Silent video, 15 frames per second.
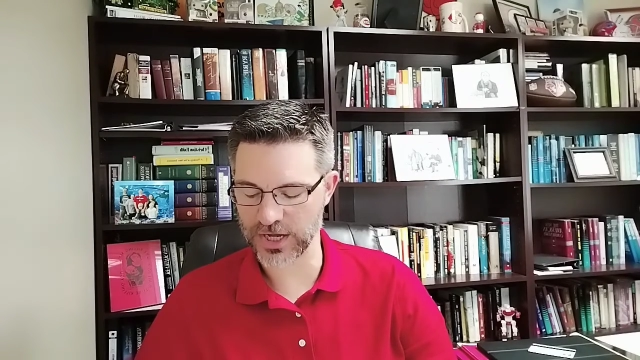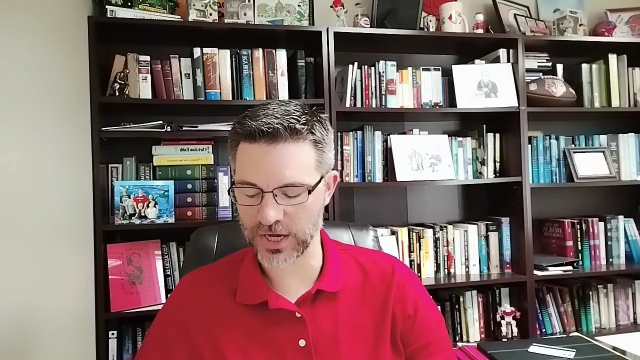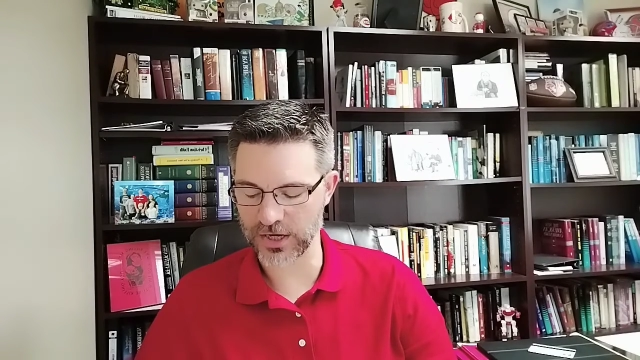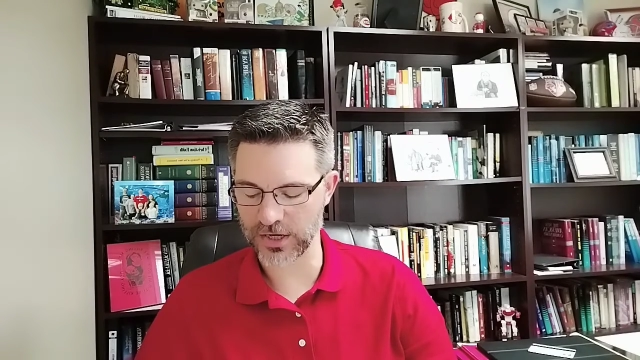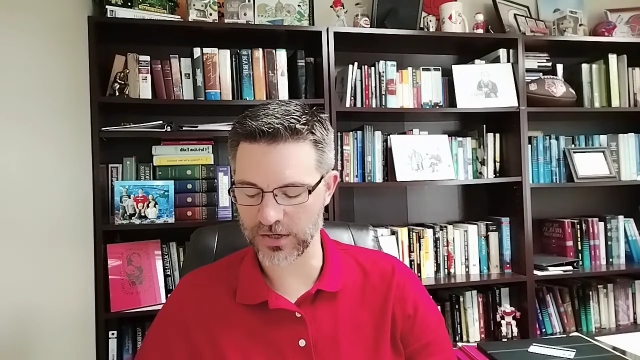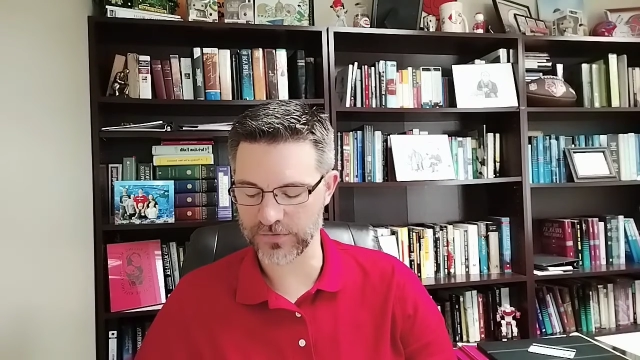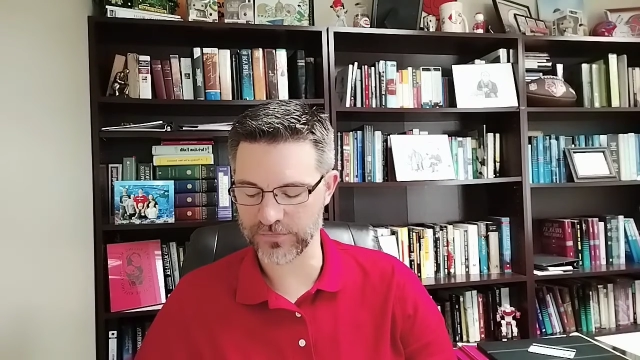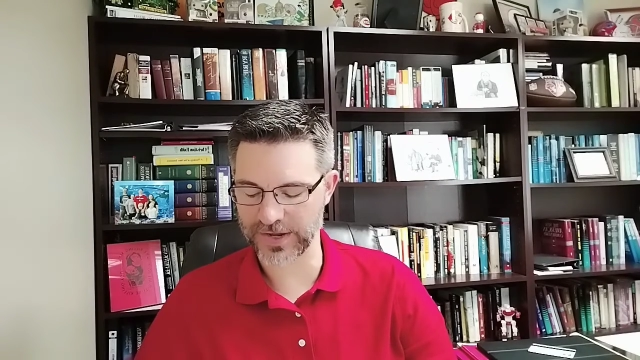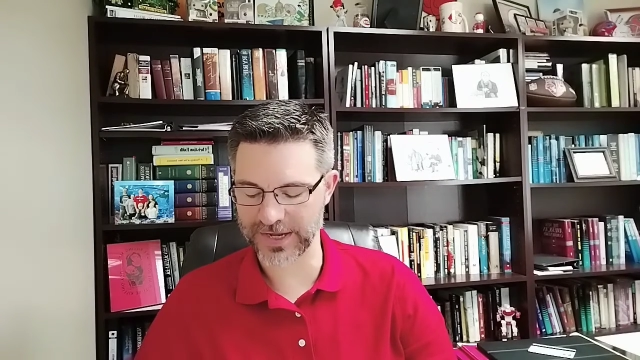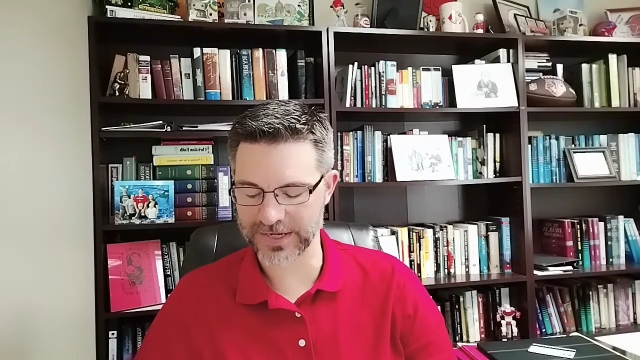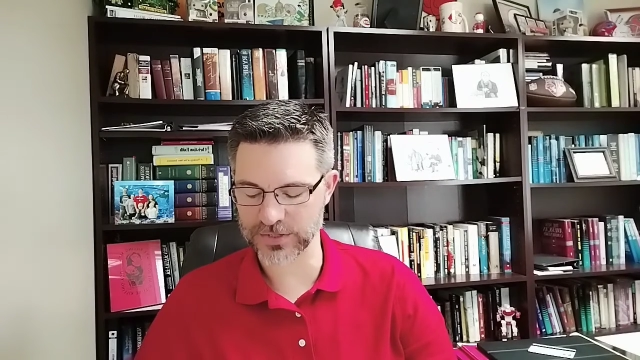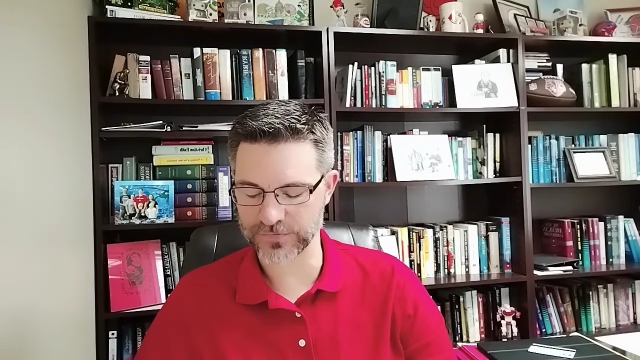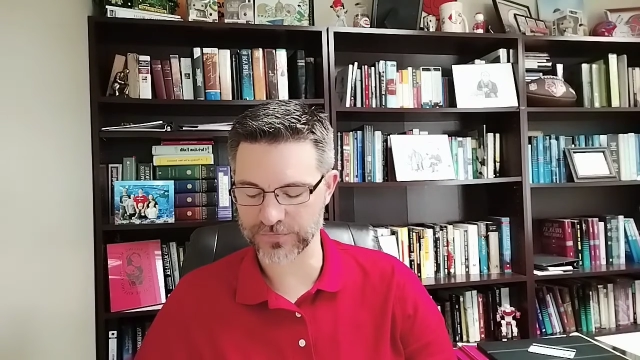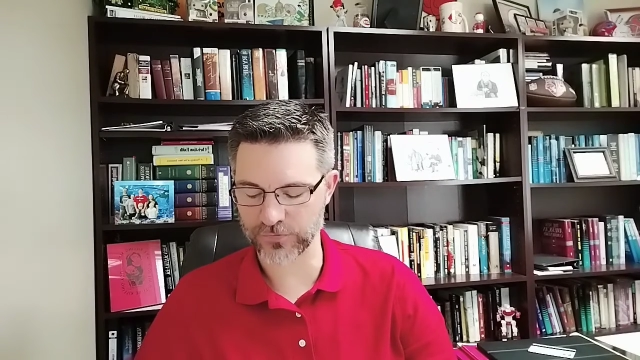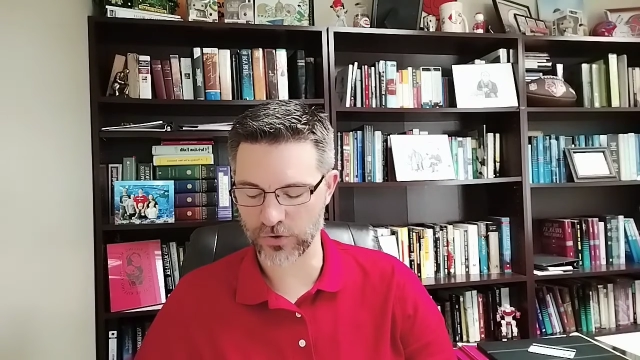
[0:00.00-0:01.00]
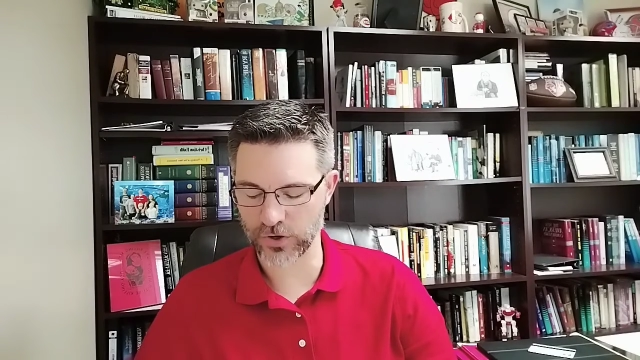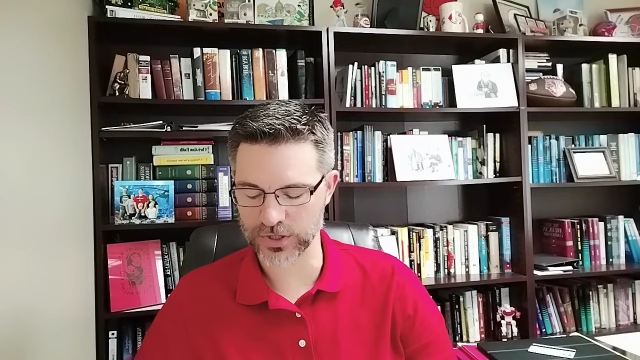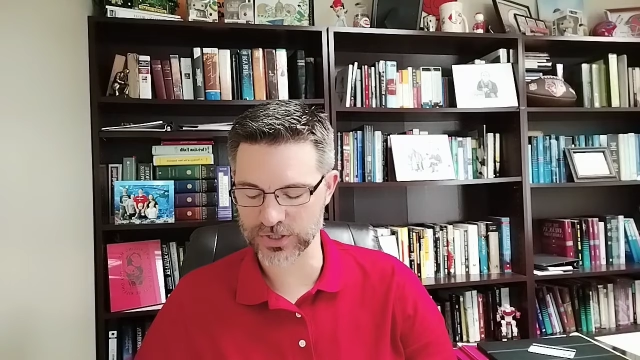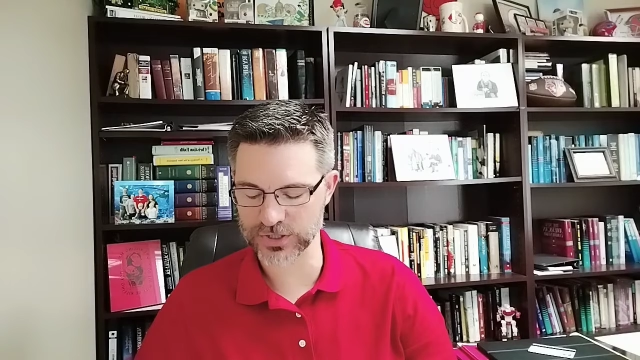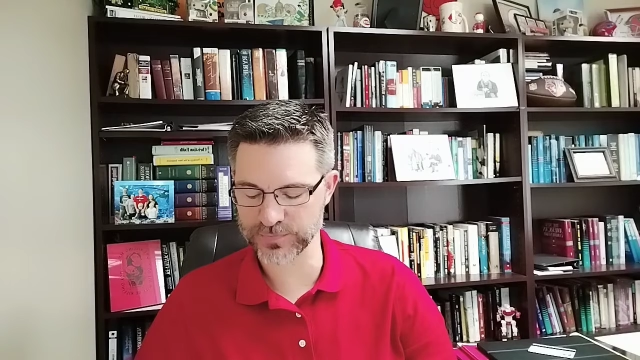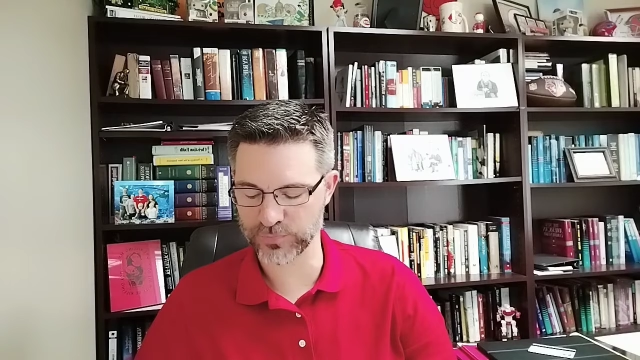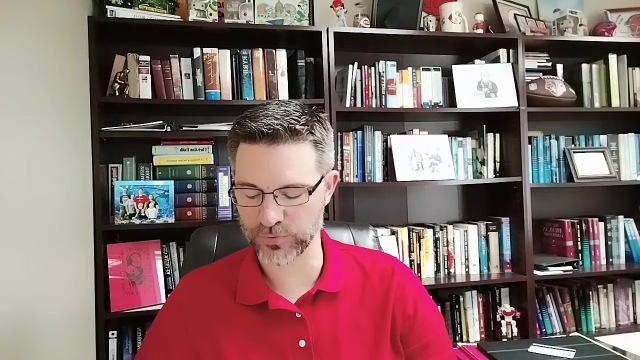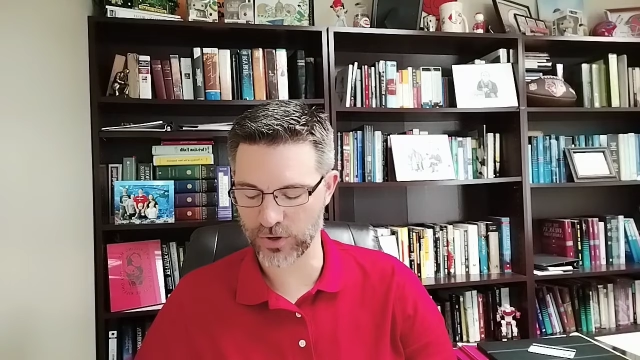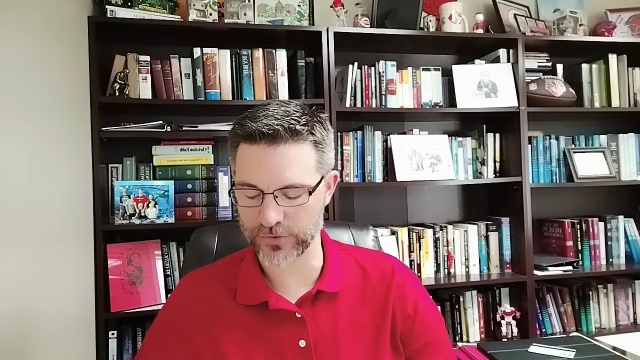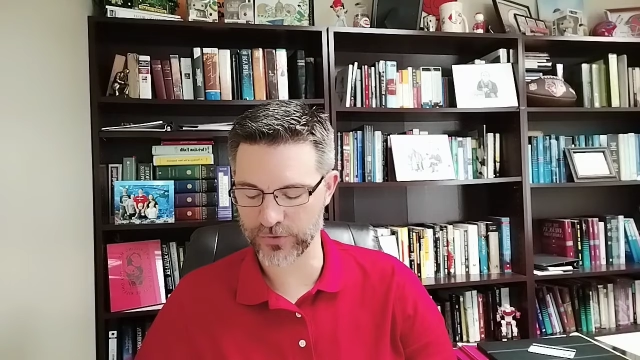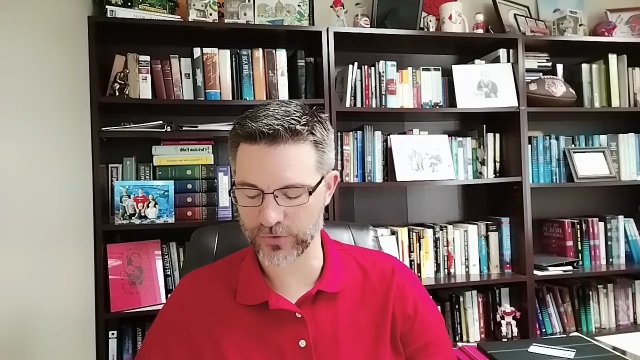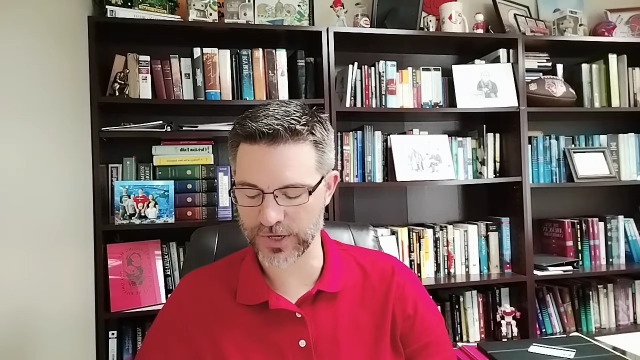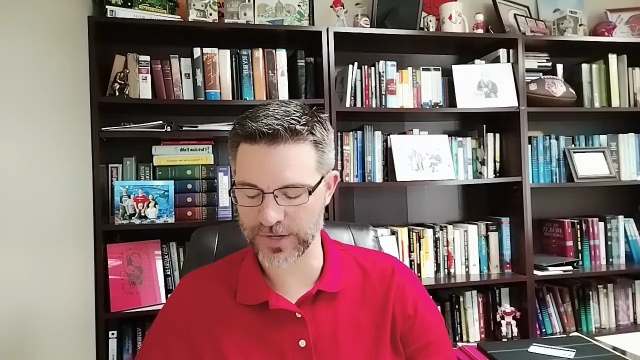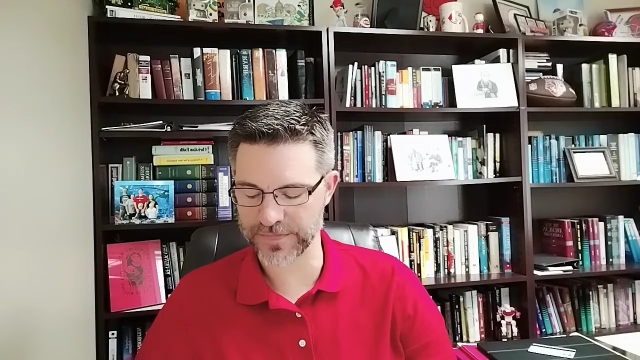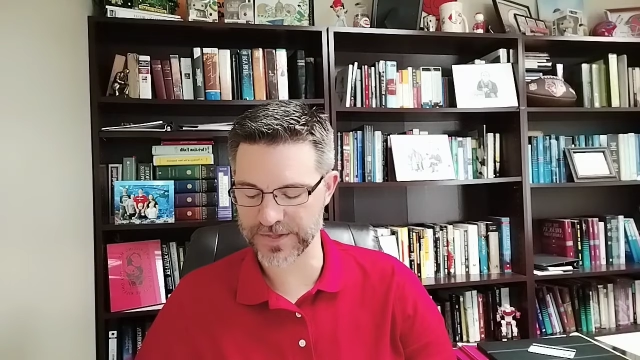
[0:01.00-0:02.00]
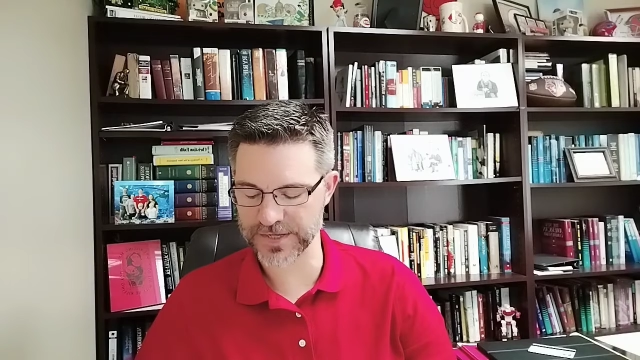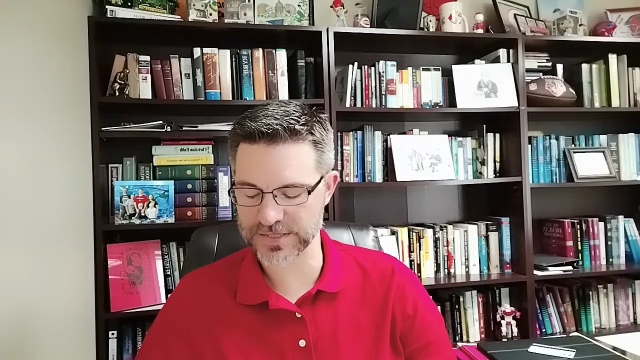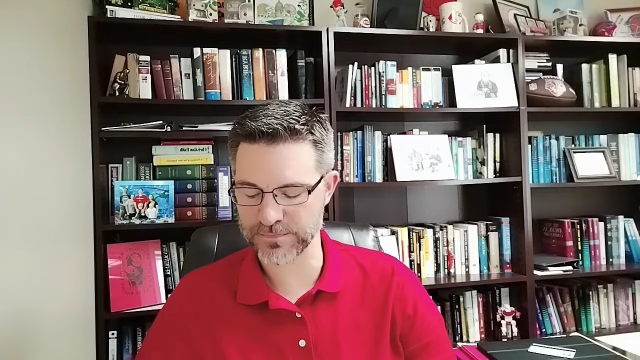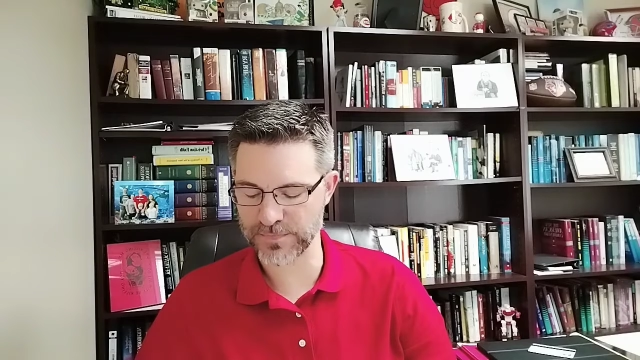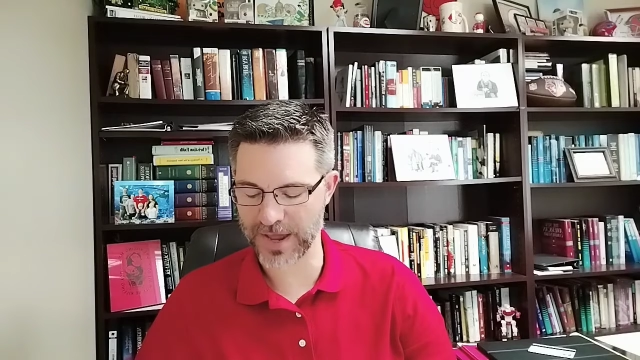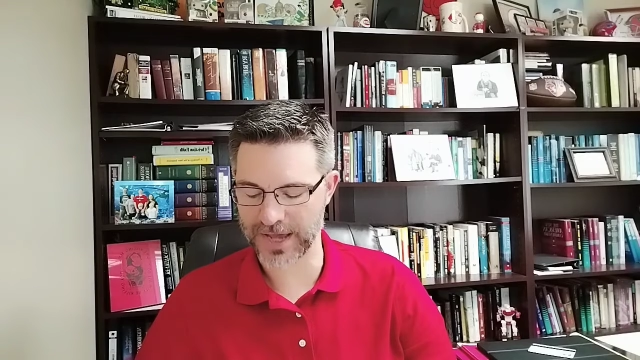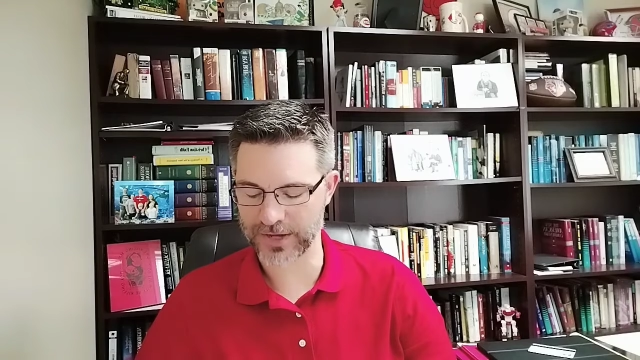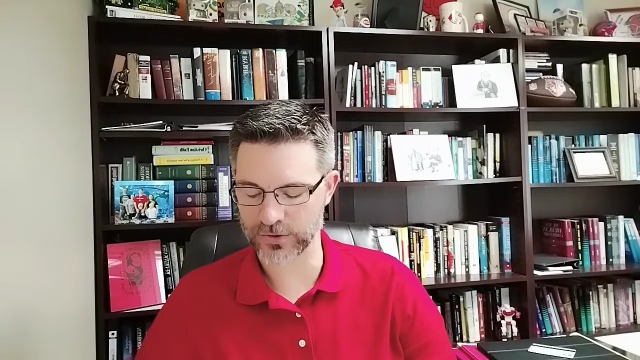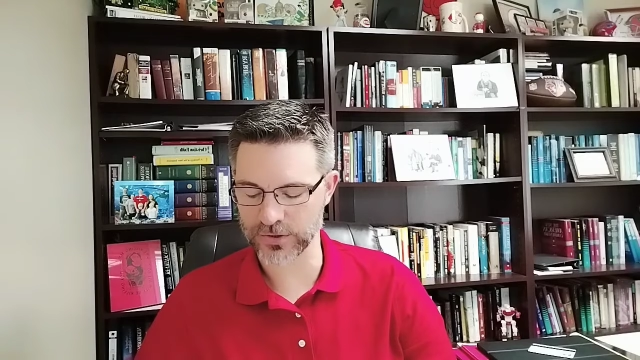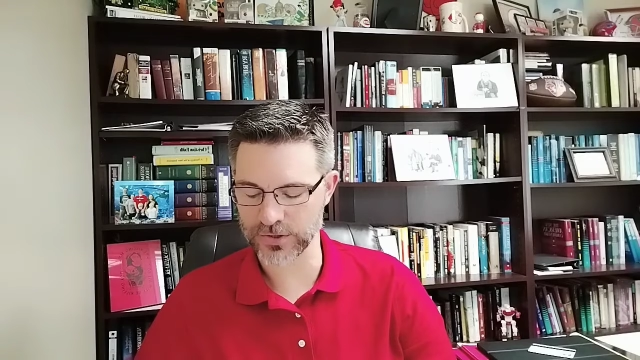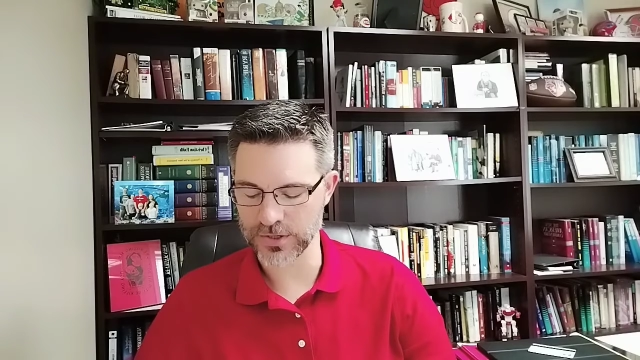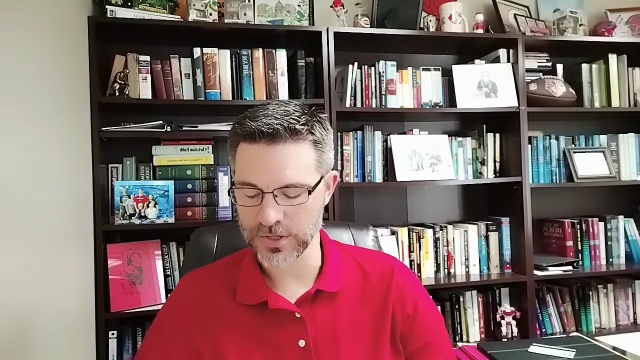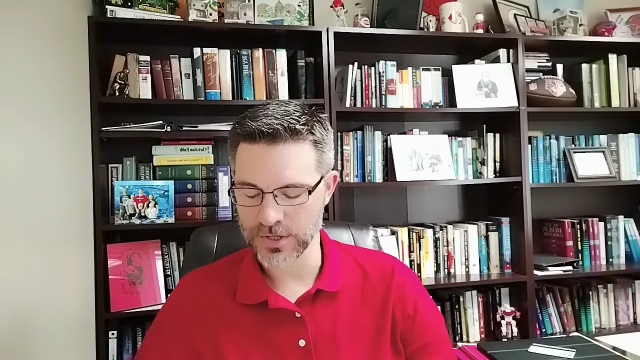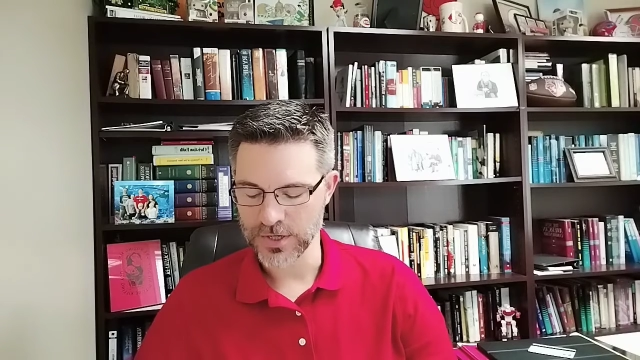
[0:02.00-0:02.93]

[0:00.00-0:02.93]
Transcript: of and defraud his brother in this matter,